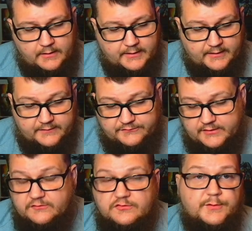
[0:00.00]
All right, guys,
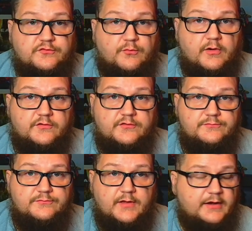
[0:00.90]
thank you so much for
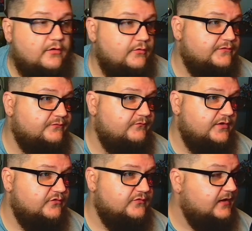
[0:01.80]
watching. I know this
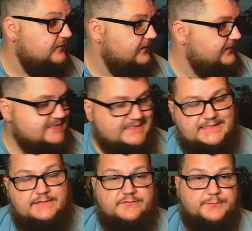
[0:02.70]
video is not going to get
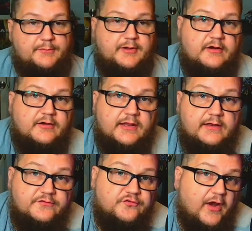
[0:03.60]
seen. It's probably not going to
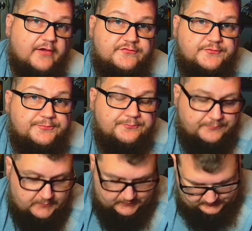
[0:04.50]
get any traction.
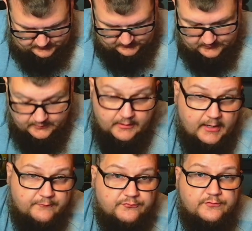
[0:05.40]

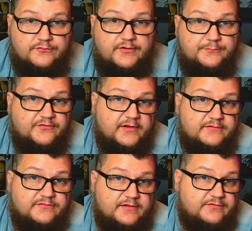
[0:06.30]
If for some
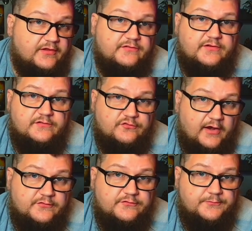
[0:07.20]
chance it does get
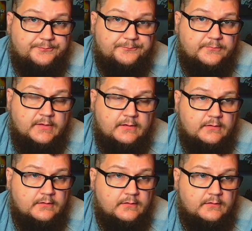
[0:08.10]
traction,
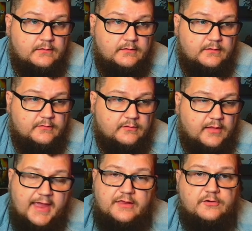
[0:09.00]

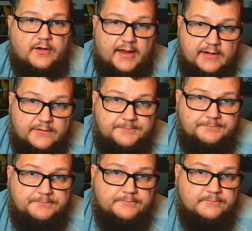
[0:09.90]
like it or hate it,
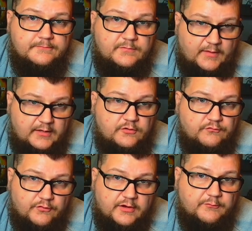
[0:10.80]
thank
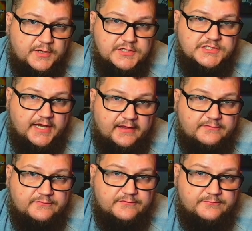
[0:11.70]
you for giving me a
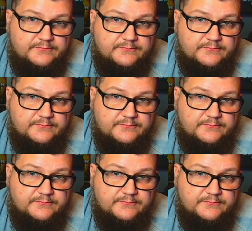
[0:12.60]
chance.